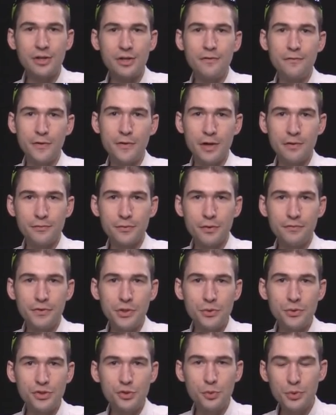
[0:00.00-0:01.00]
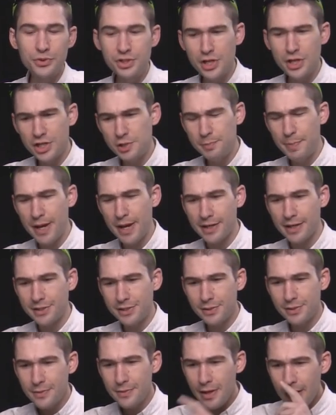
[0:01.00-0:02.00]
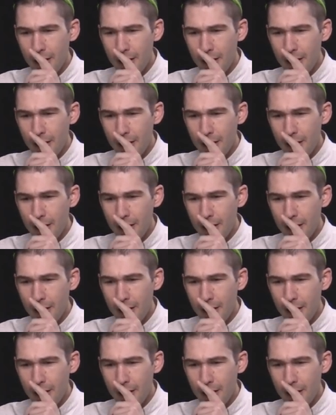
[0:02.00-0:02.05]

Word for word: in favor of the usual suspects.